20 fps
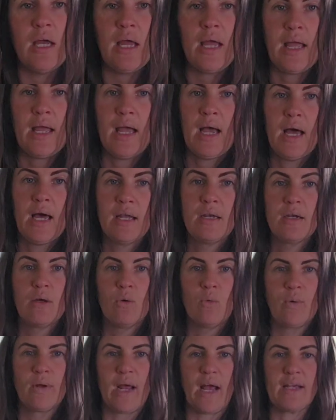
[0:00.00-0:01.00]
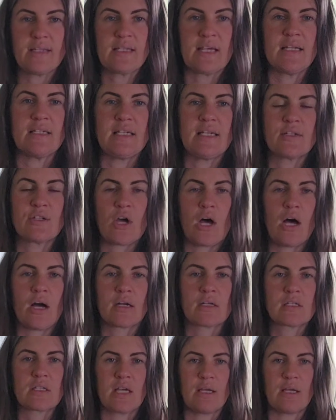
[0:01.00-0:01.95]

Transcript: And when I say detox